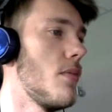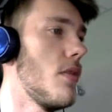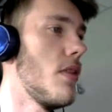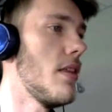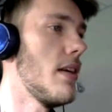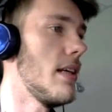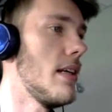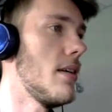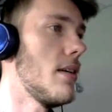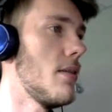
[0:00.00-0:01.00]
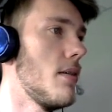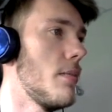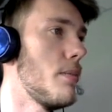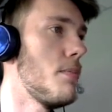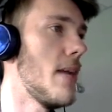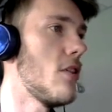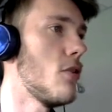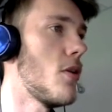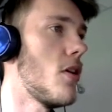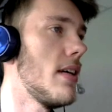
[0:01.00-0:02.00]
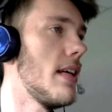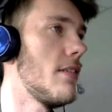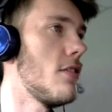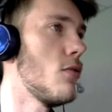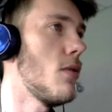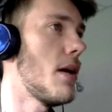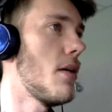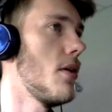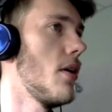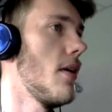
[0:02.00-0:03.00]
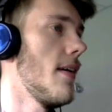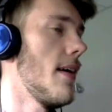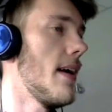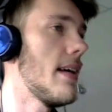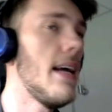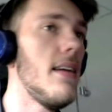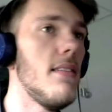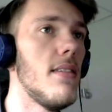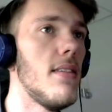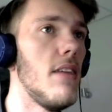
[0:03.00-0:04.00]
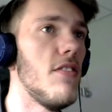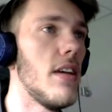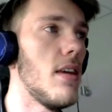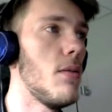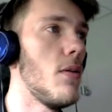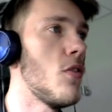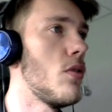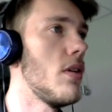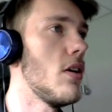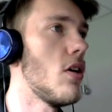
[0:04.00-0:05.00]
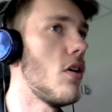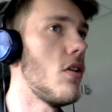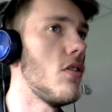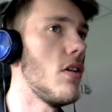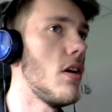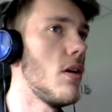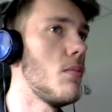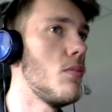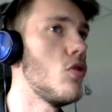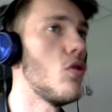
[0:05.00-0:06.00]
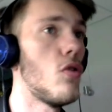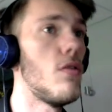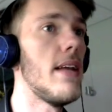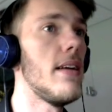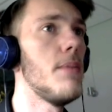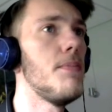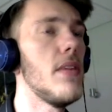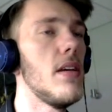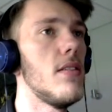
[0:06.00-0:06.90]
the metal part here as well. And again, it's the same thing that we've already gone and done already. Is